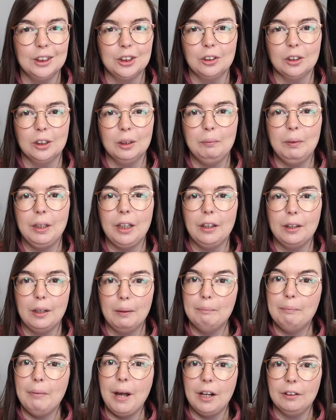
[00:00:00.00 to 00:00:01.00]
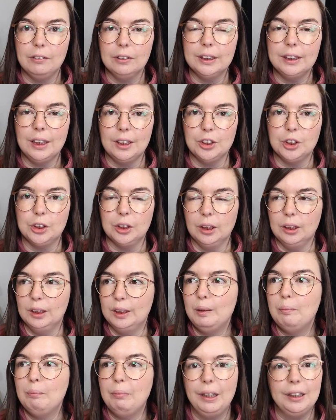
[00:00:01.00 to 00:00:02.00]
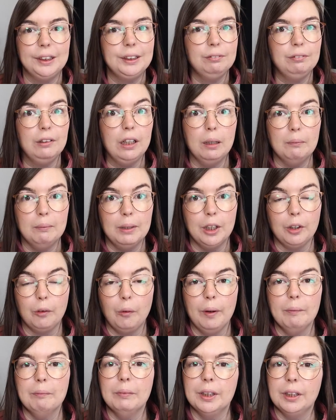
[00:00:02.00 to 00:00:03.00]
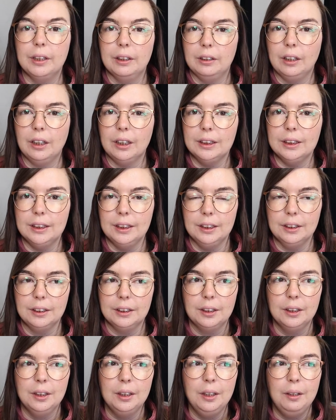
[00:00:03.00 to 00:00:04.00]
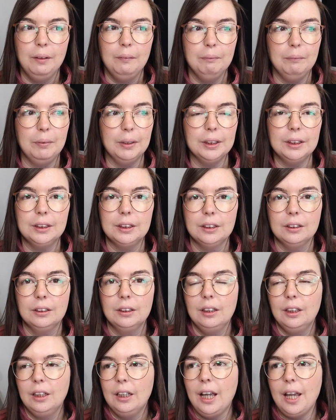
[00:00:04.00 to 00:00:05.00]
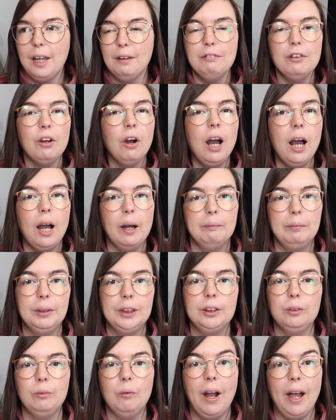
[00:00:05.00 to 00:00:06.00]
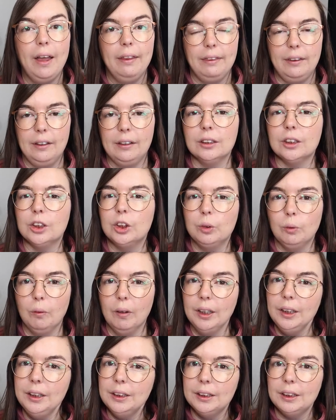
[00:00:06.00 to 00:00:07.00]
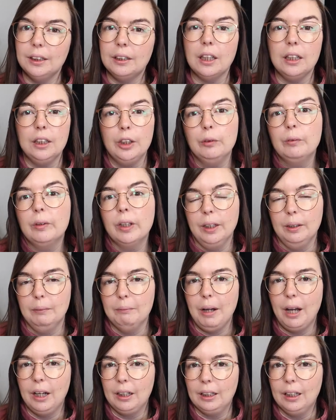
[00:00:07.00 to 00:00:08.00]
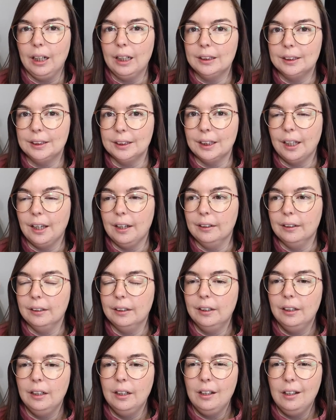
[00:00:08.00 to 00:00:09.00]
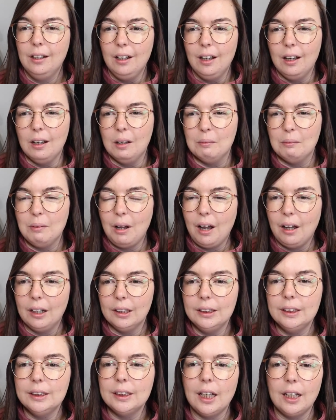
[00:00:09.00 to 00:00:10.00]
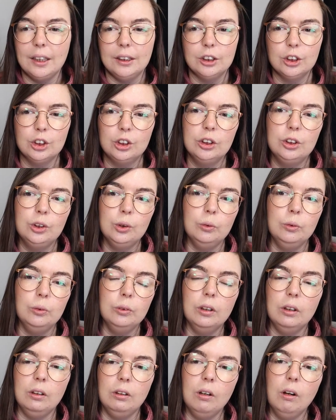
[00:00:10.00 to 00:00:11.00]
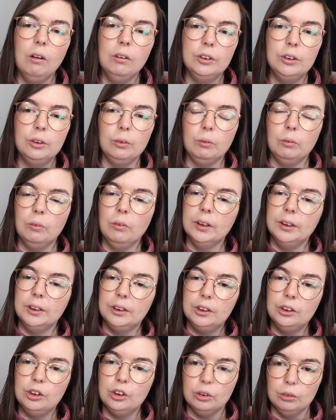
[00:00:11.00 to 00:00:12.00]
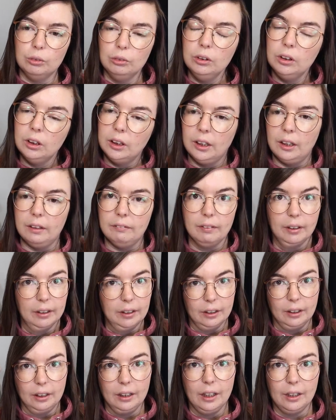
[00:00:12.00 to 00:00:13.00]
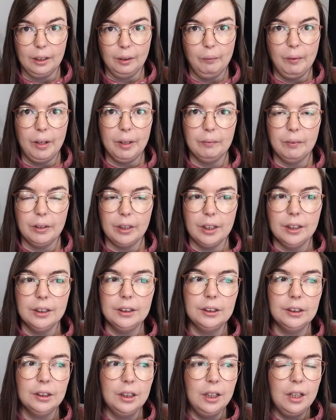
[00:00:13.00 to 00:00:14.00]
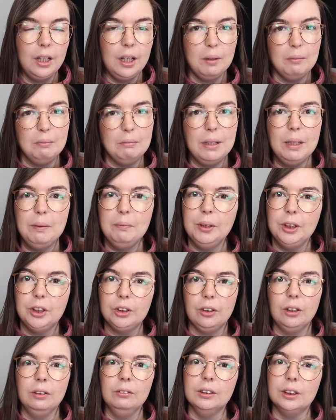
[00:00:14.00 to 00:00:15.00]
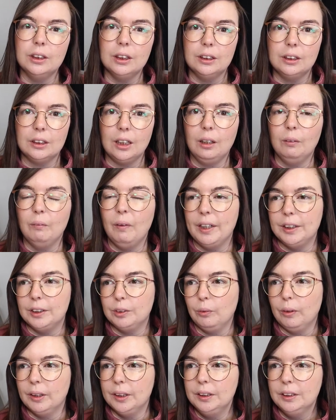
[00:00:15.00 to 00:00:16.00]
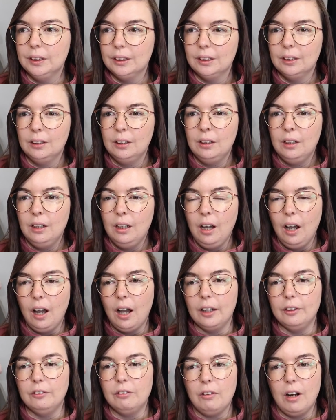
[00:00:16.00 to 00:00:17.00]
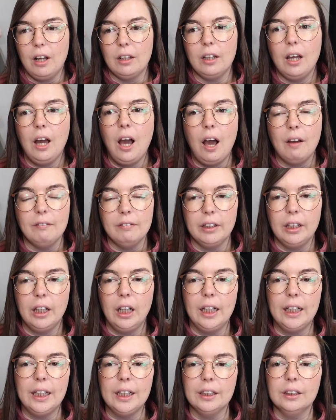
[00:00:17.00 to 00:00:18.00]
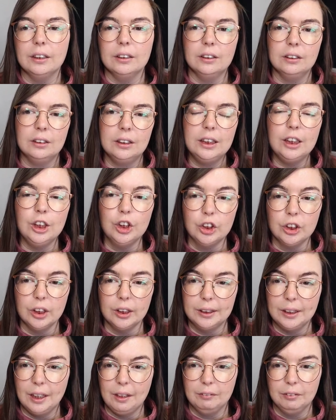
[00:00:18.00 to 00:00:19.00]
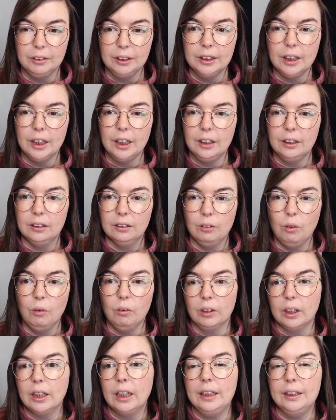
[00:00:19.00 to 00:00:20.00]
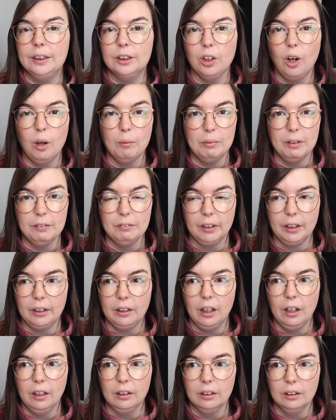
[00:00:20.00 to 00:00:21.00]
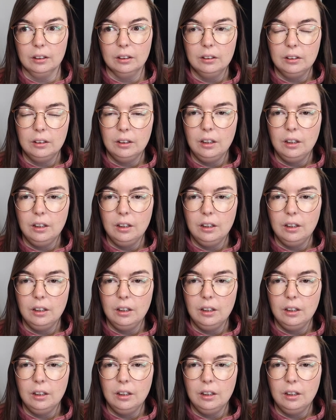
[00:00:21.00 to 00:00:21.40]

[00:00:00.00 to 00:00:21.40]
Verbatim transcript: is going to be the bare essentials plus filming equipment that i take but if you're happy to wear things twice then you can pack less again um, I tend to not want to if I can get away with it. Maybe trousers I'll wear twice. I'd rather have a clean t-shirt every day or clean top if I can.